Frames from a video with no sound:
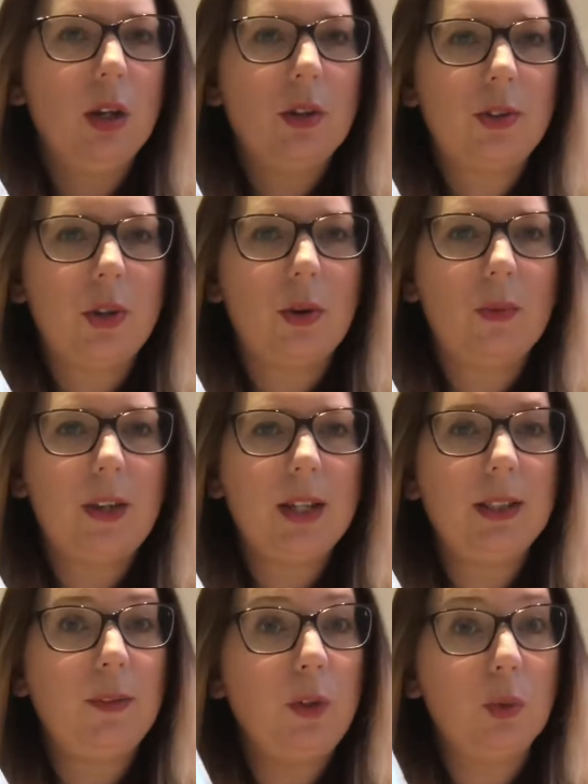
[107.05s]
So
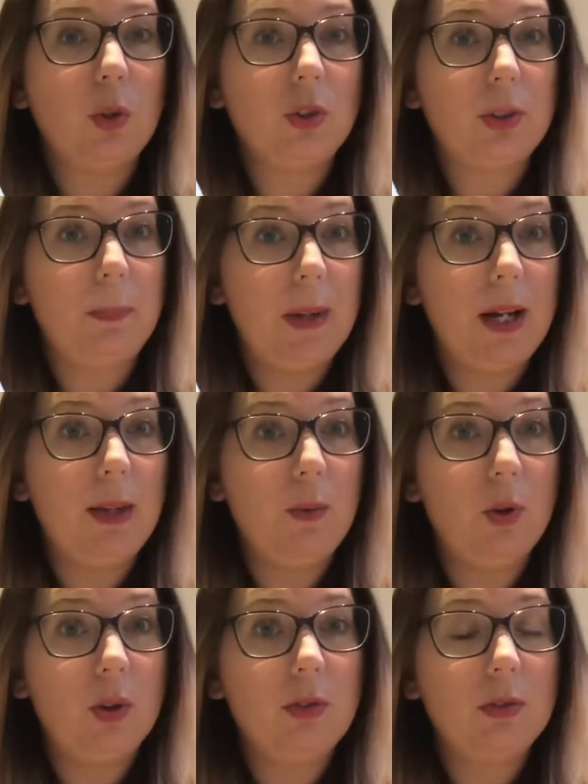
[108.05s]
that's if you want to buy
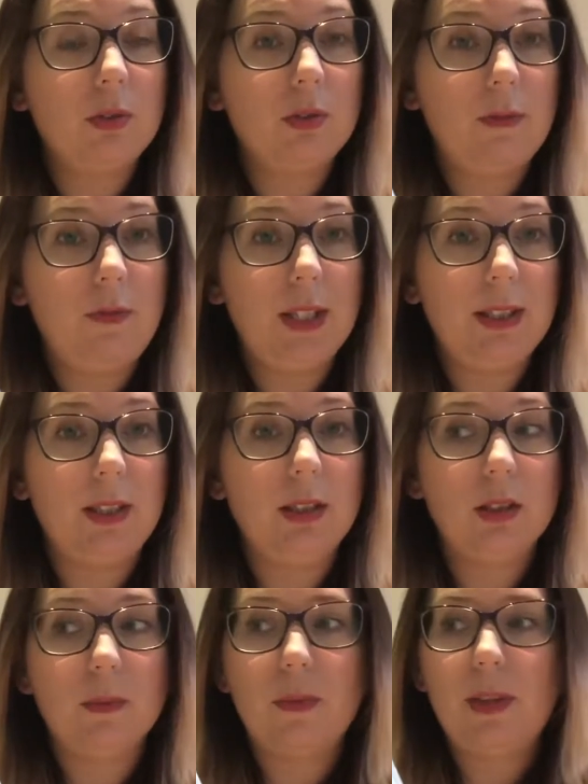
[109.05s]
one, invest in
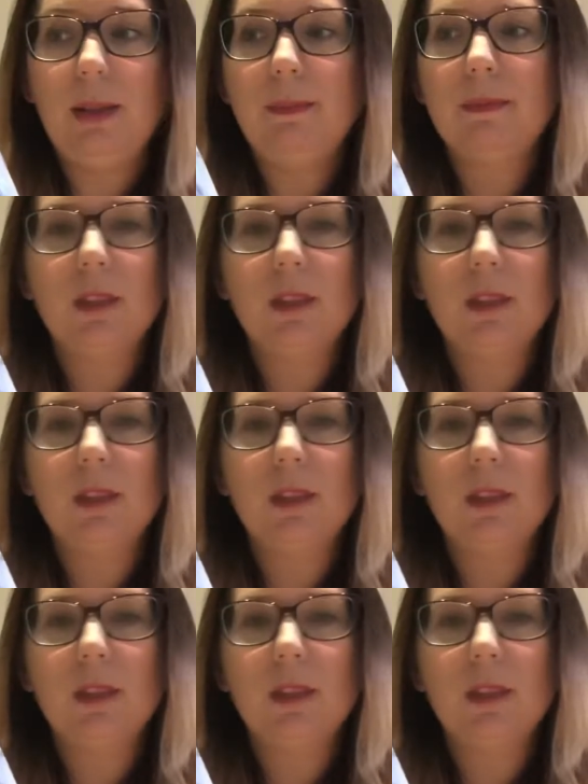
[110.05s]
something.